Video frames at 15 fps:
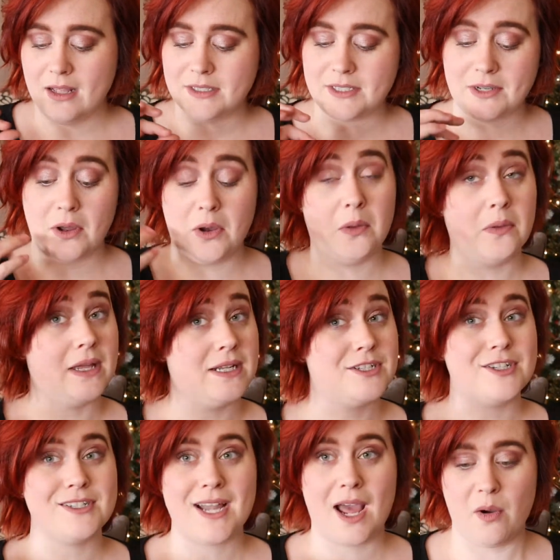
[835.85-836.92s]
So
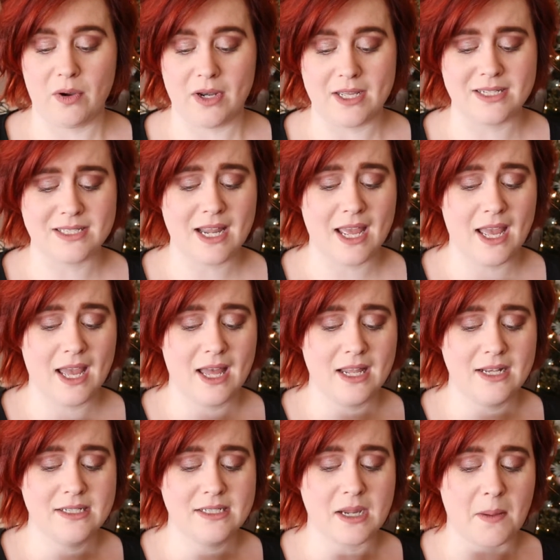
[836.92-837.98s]
that's just how it is.
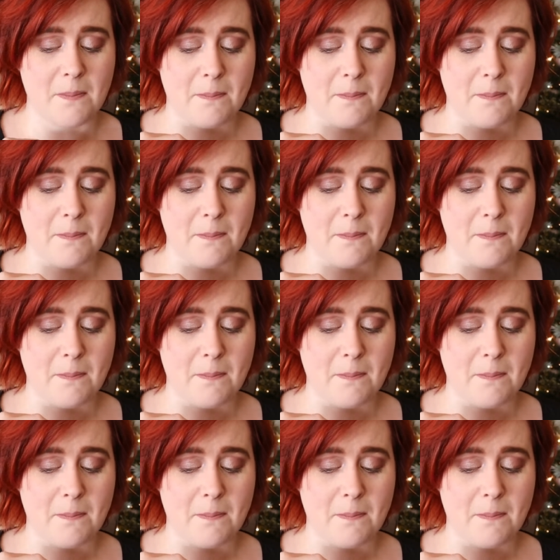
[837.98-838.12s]
And